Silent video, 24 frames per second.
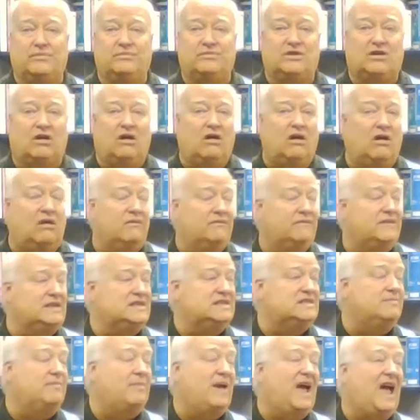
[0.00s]
all of
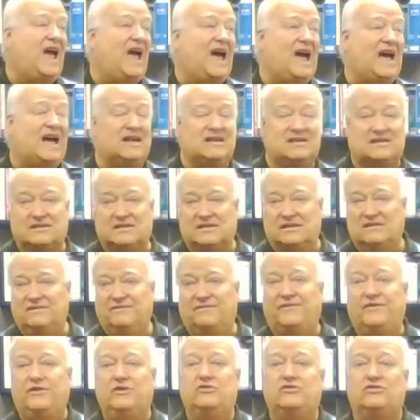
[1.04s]
its past and
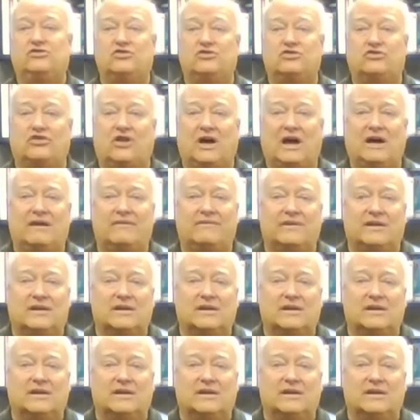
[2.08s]
future traffic.